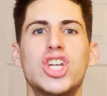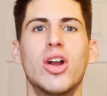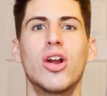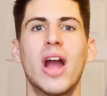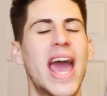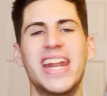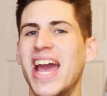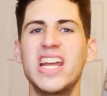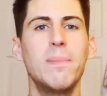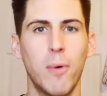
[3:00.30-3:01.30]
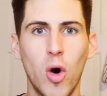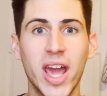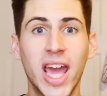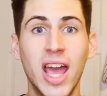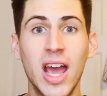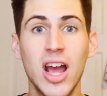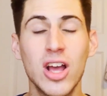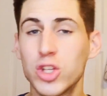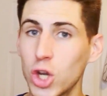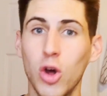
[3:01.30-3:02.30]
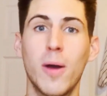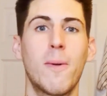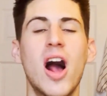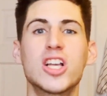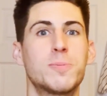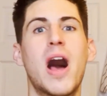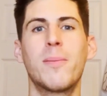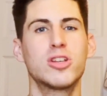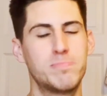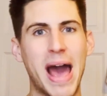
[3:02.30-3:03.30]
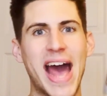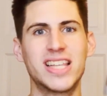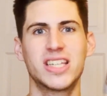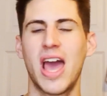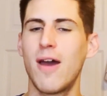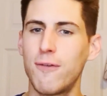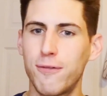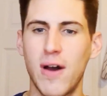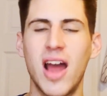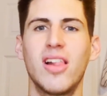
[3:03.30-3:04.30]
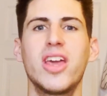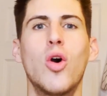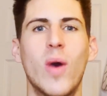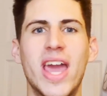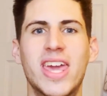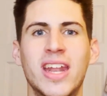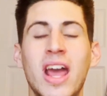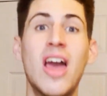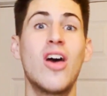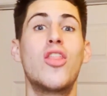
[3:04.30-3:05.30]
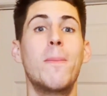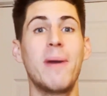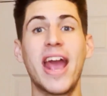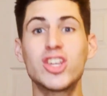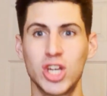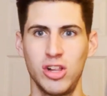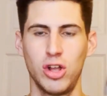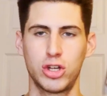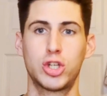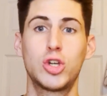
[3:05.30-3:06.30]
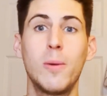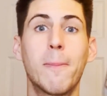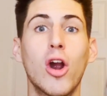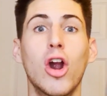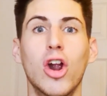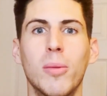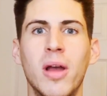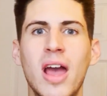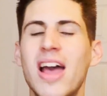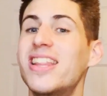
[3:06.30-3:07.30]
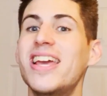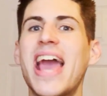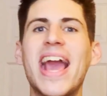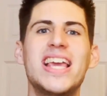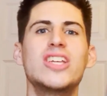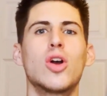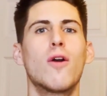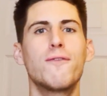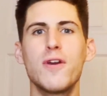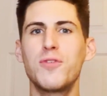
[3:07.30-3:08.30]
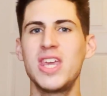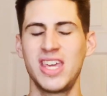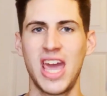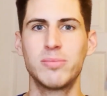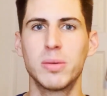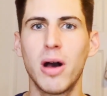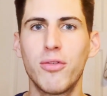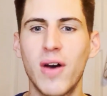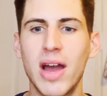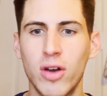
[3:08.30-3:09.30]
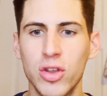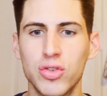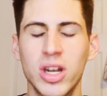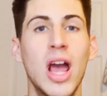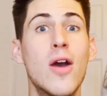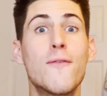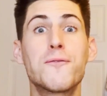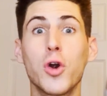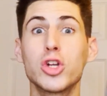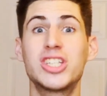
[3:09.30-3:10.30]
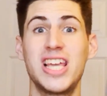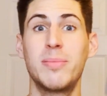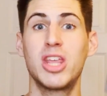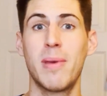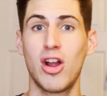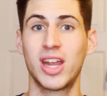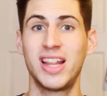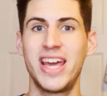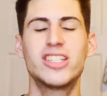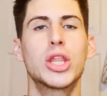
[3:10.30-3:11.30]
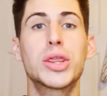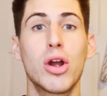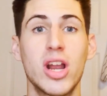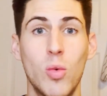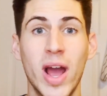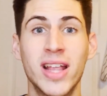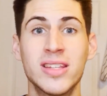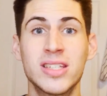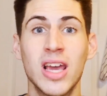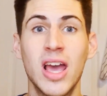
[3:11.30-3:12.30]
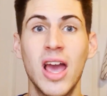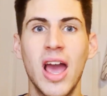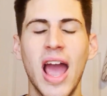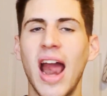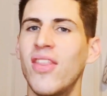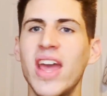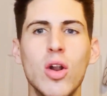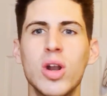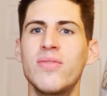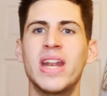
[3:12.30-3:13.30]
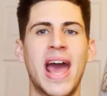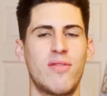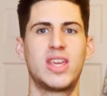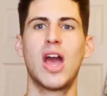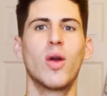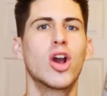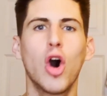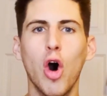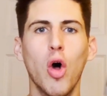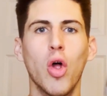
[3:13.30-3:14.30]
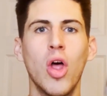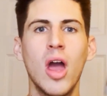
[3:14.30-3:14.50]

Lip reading: year at any point. So the Bronx Bombers bats have finally awakened. The pitching looks superb. The Yankees are 15 games above 500, first team in the American League to 30 wins, and they don't even have Garrett Cole.